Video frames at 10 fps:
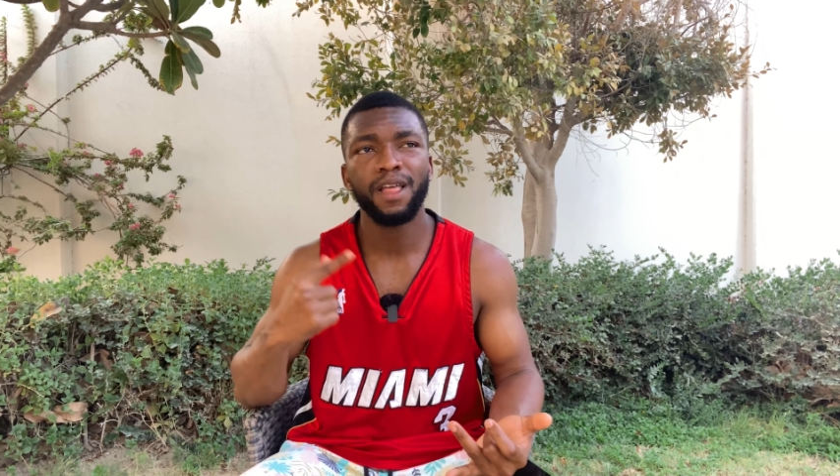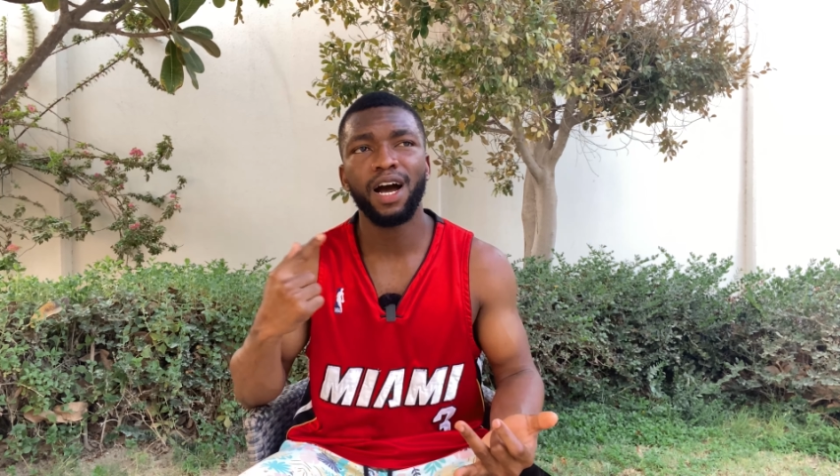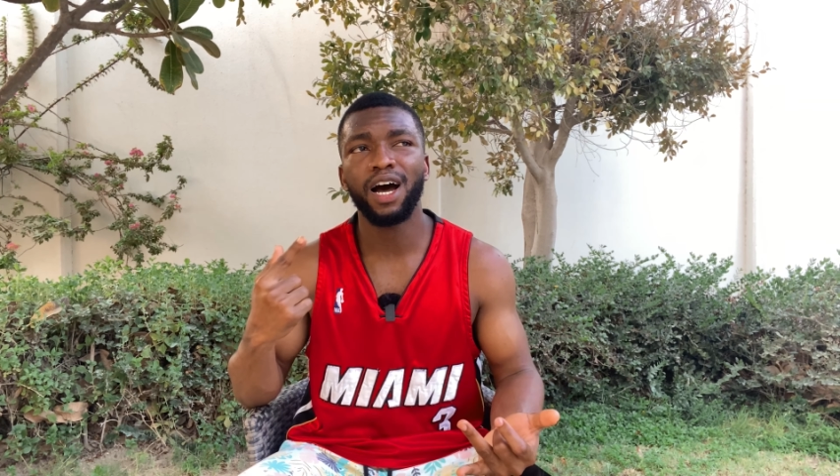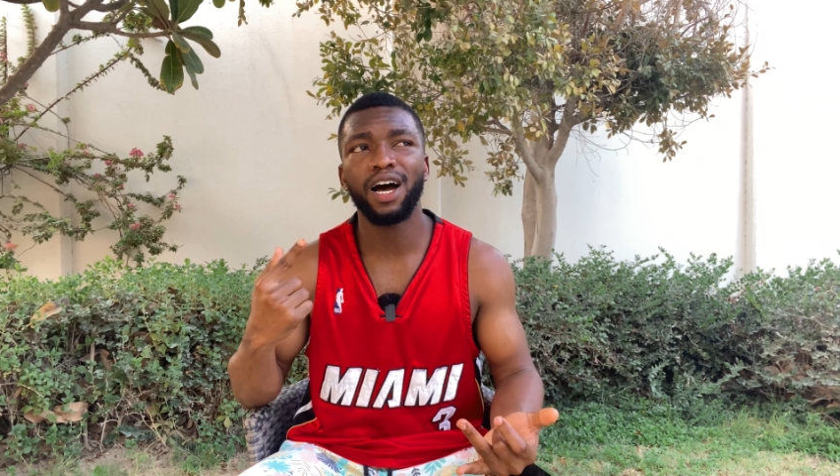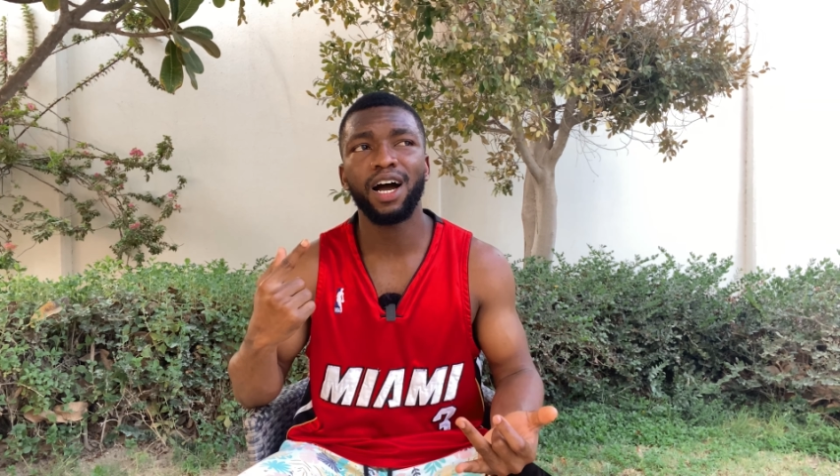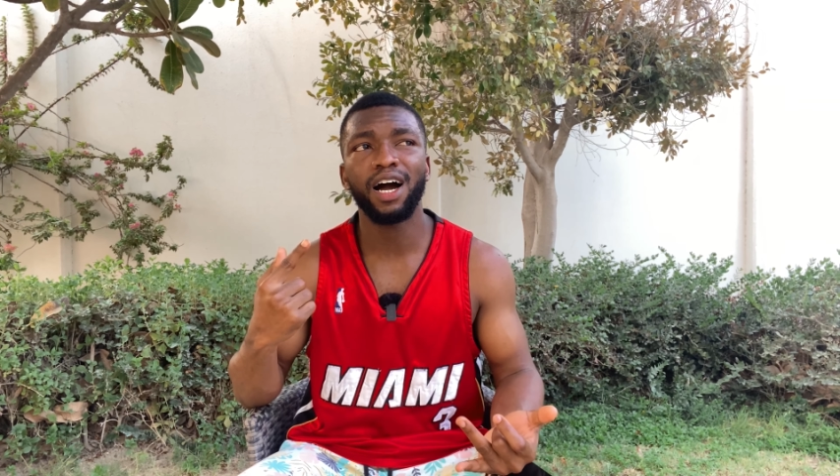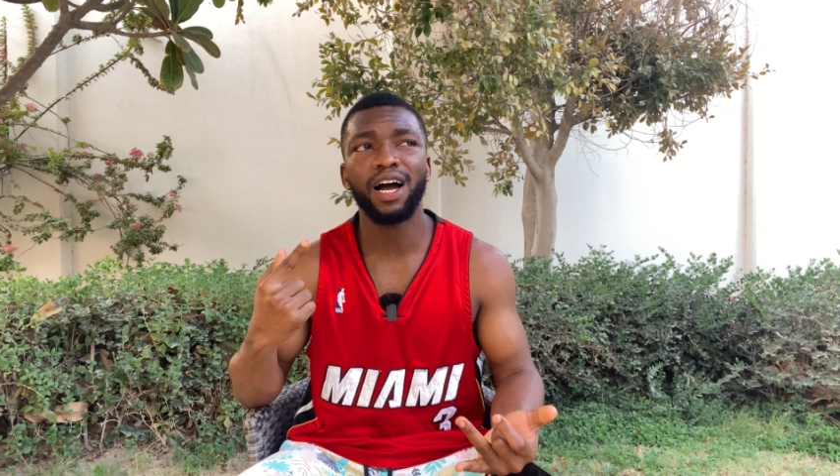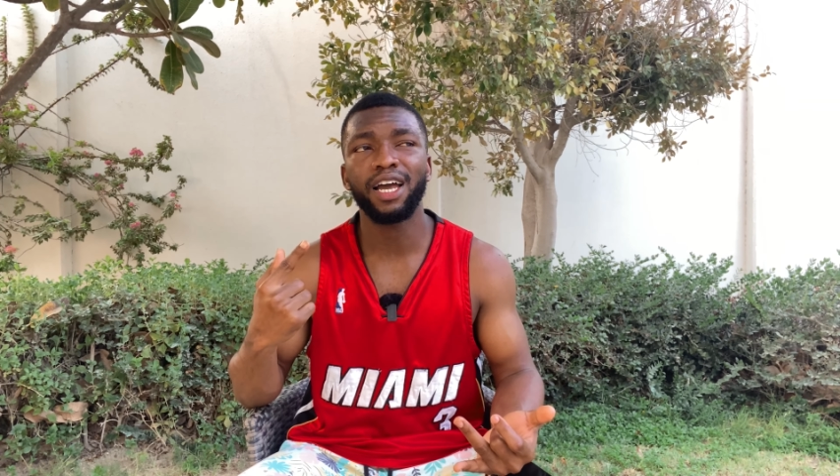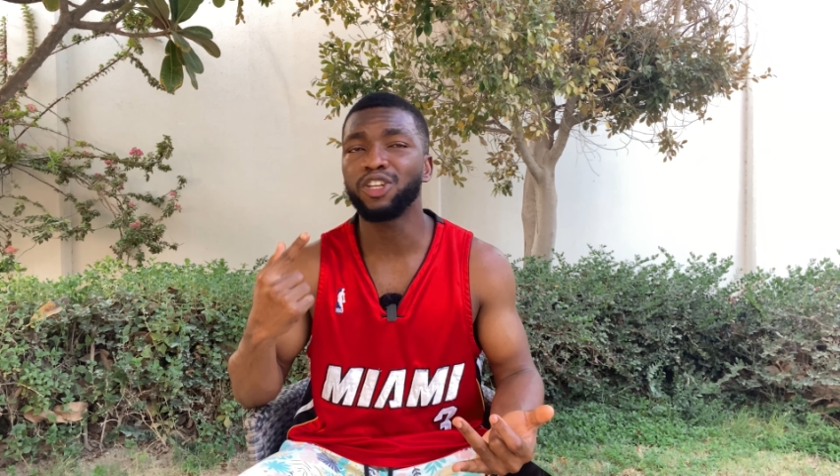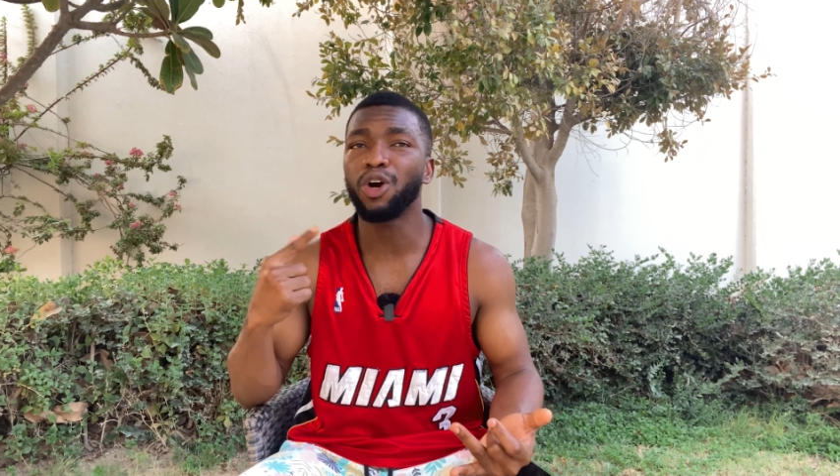
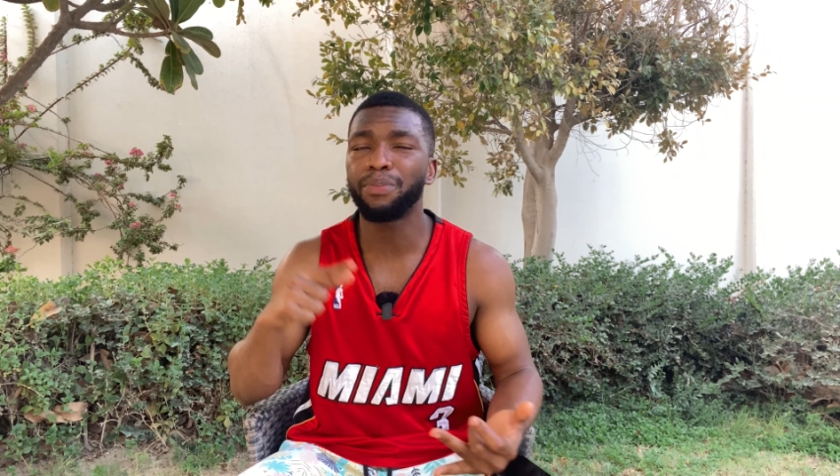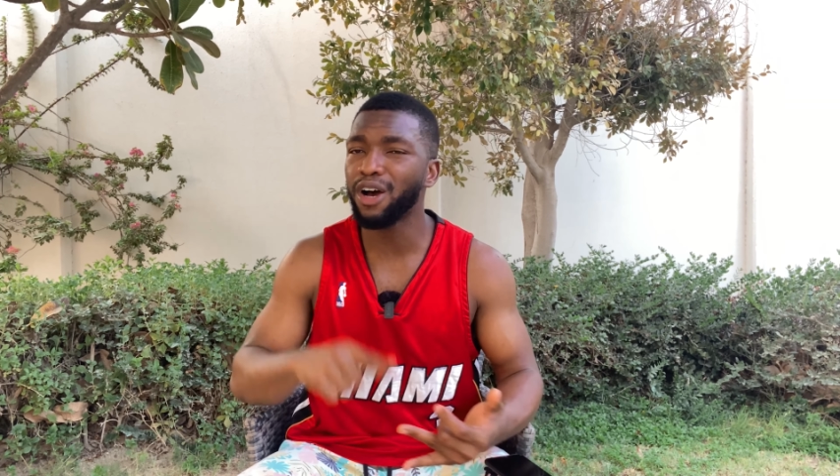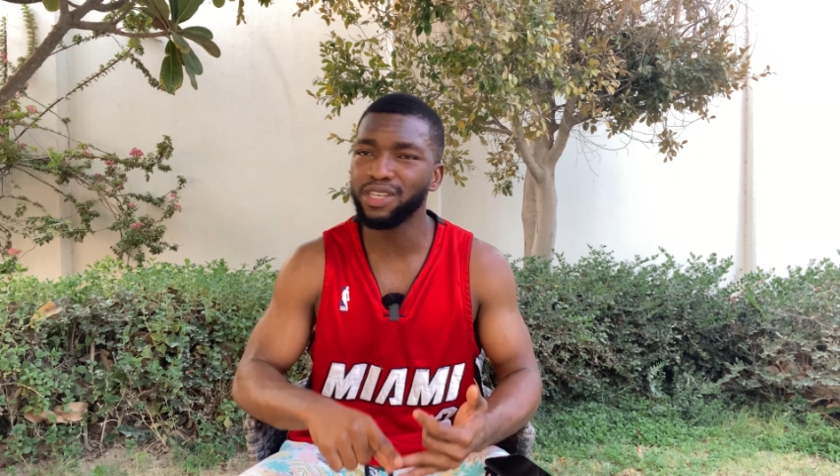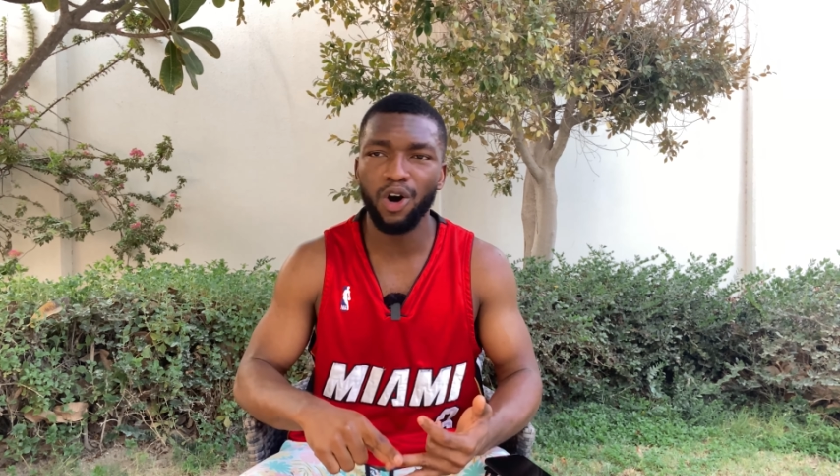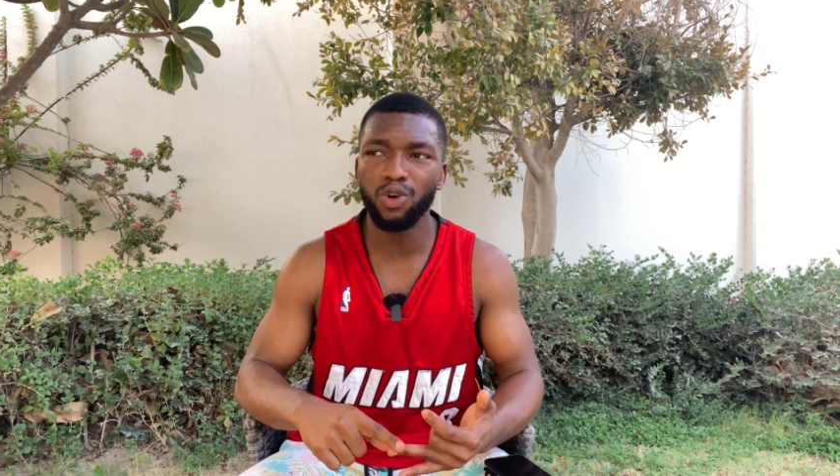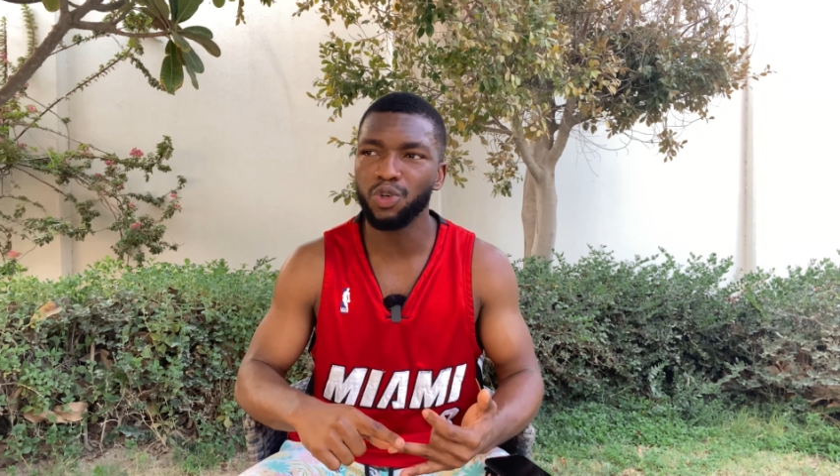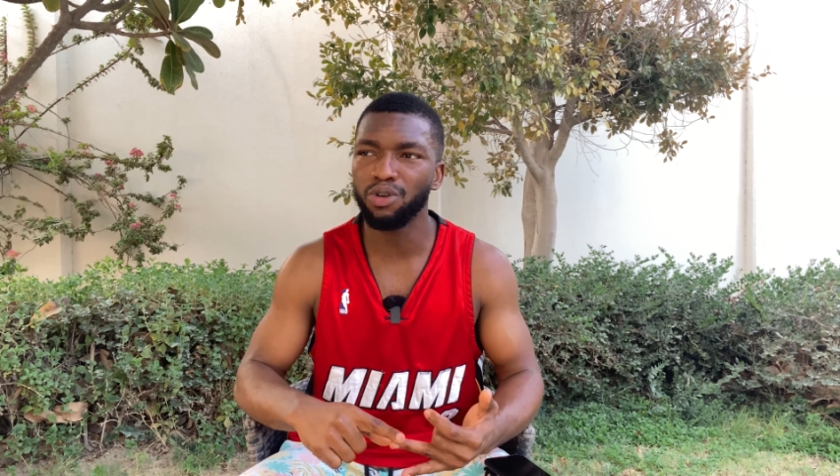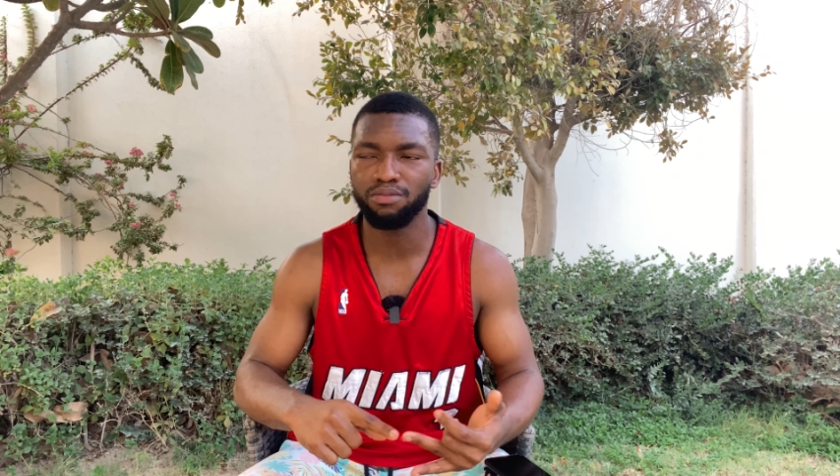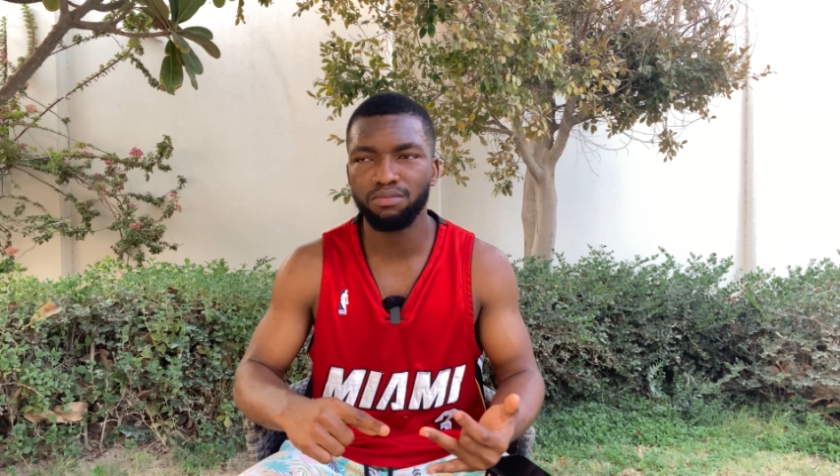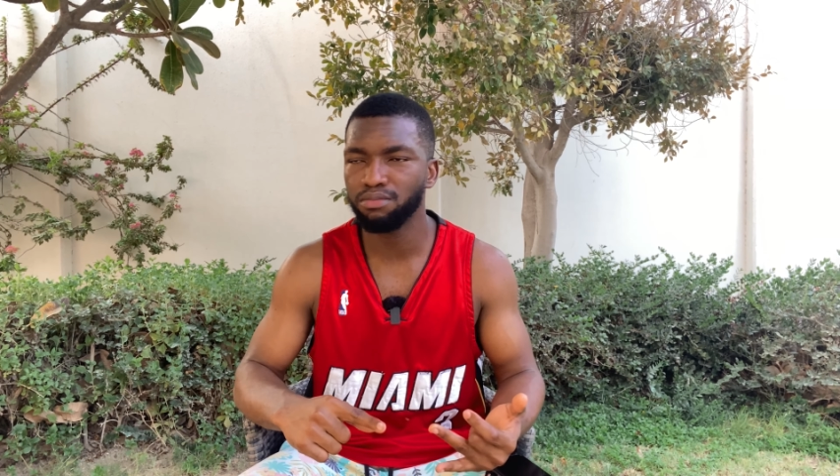and your browser also.